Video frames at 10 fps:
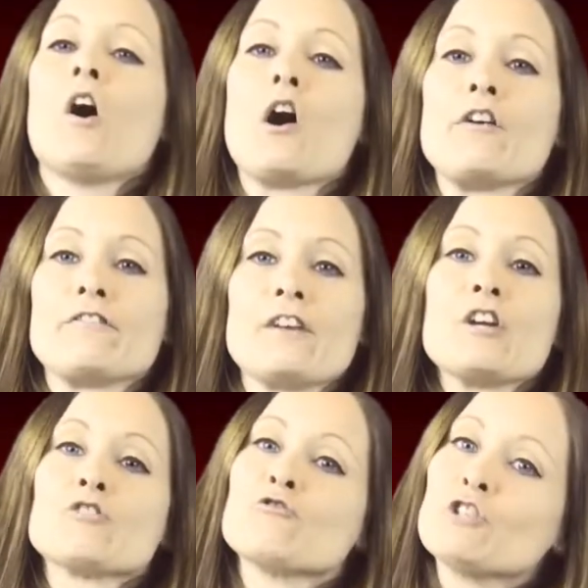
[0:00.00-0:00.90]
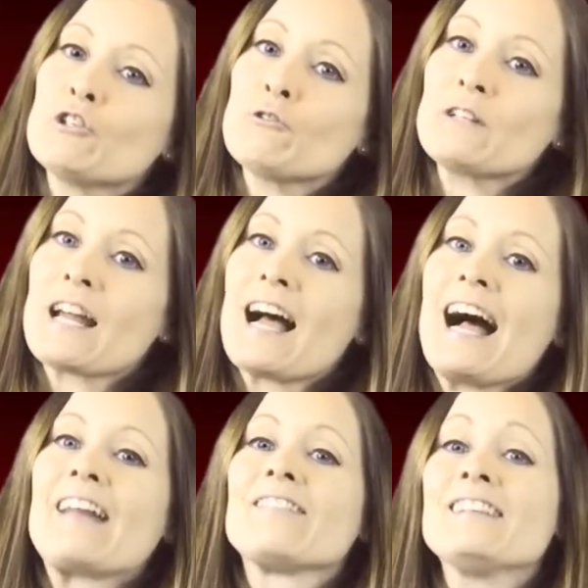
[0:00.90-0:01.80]
of June
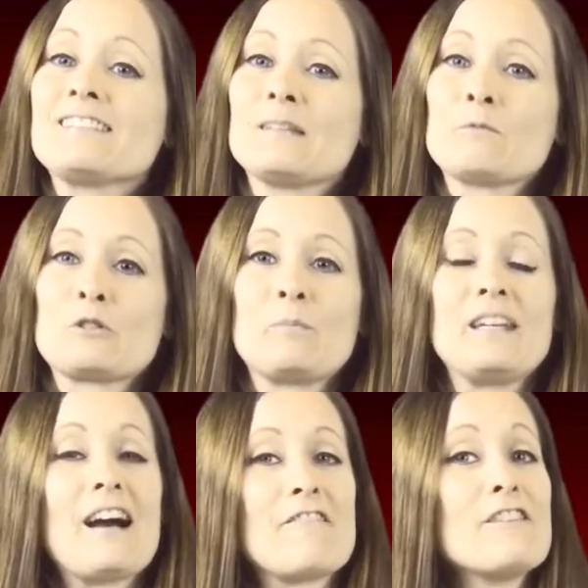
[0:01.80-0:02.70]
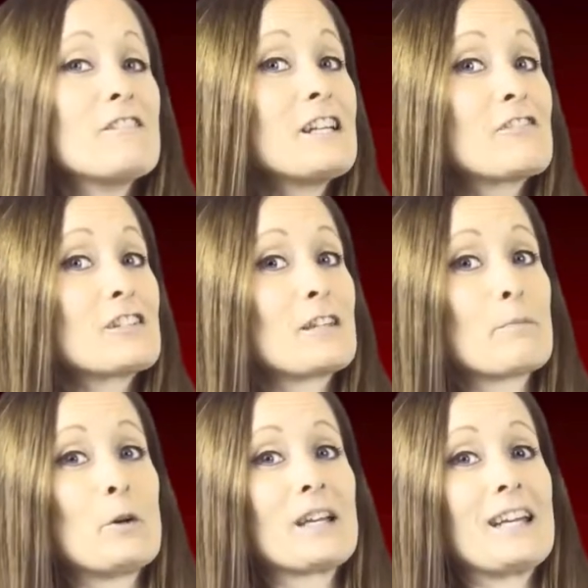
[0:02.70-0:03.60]
and this seems to be a very interesting
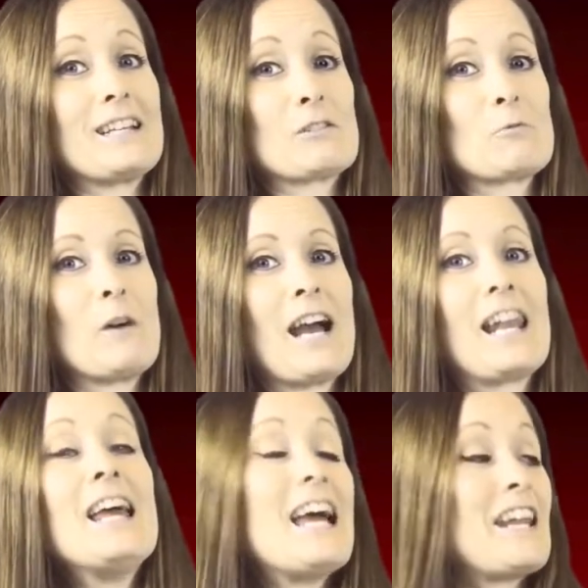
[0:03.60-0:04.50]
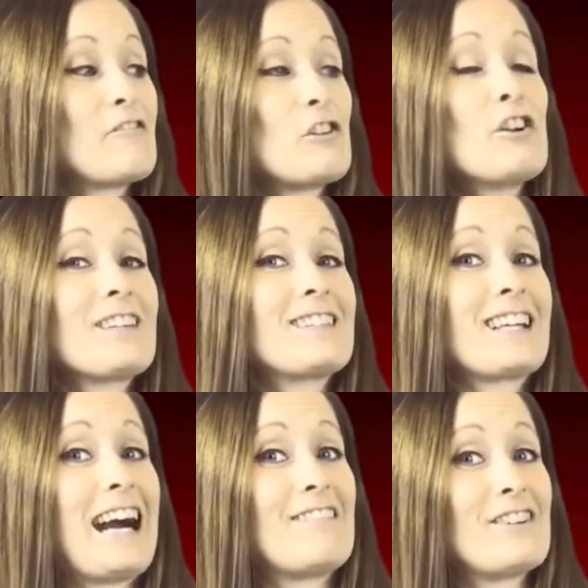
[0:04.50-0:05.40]
book as well and if you look at the
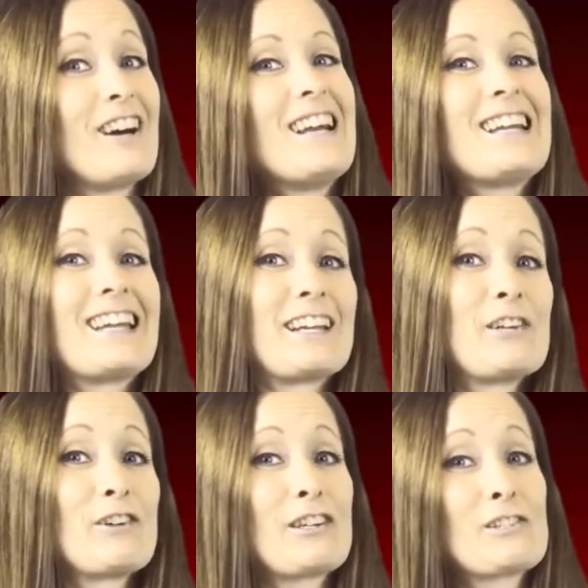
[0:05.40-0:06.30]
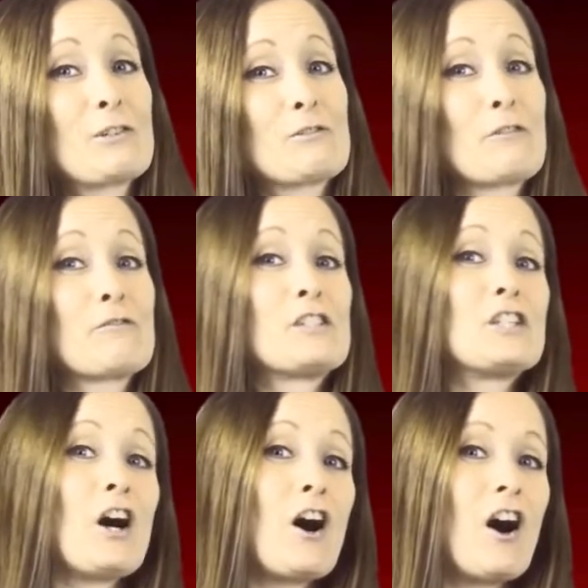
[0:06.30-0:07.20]
cover it looks sort of
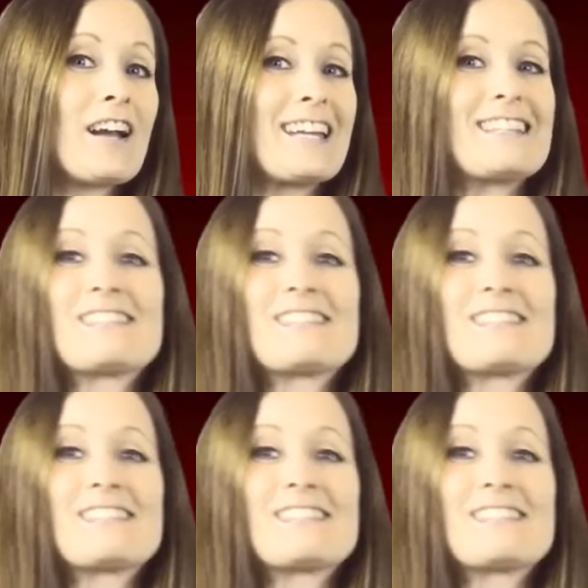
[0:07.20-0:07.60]
dark and